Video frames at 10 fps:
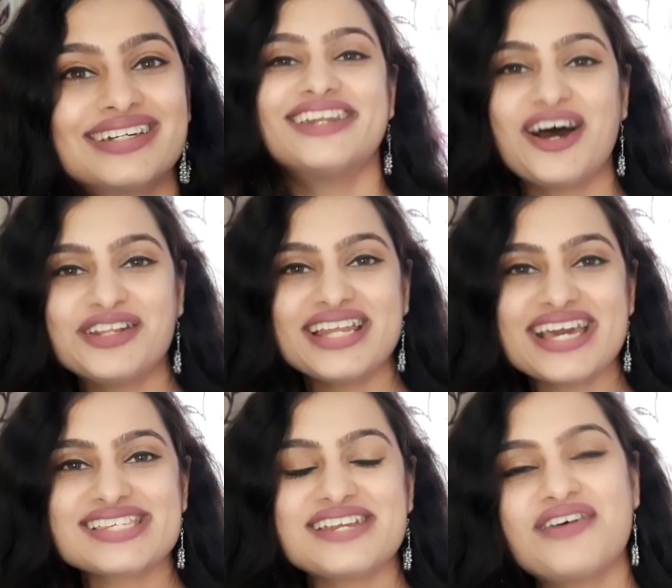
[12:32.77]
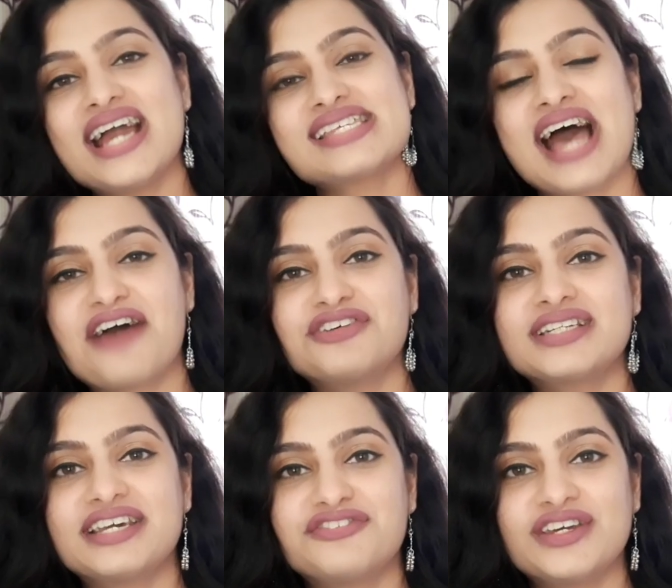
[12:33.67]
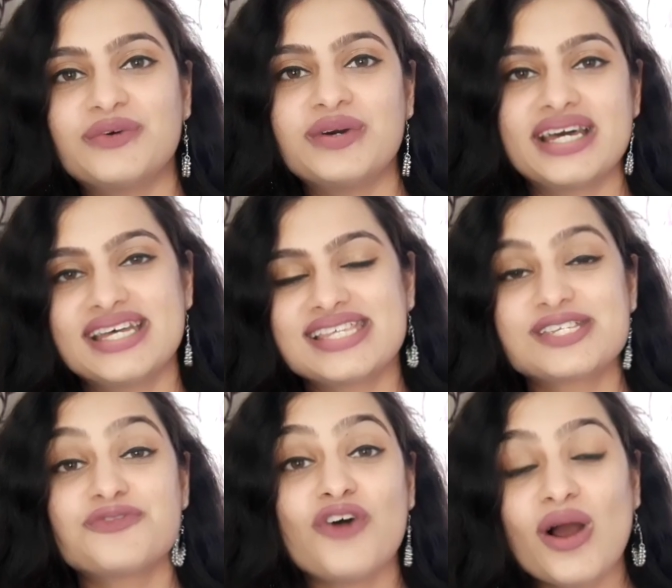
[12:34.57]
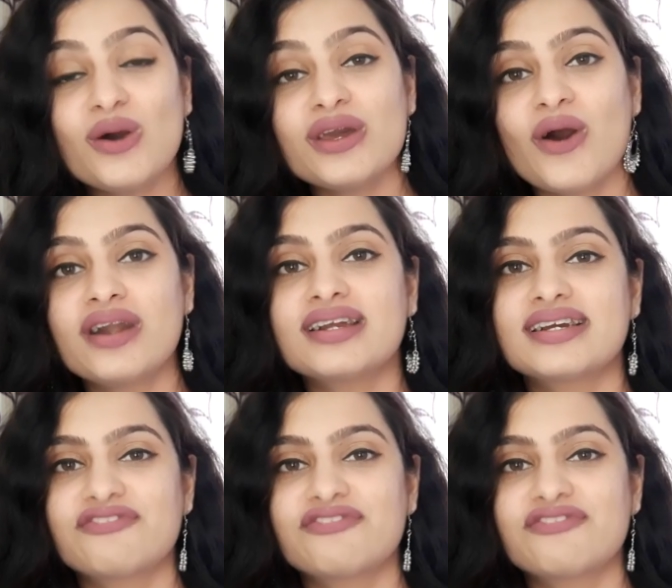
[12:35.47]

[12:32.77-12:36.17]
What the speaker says: Now the next advice I would give you is to follow your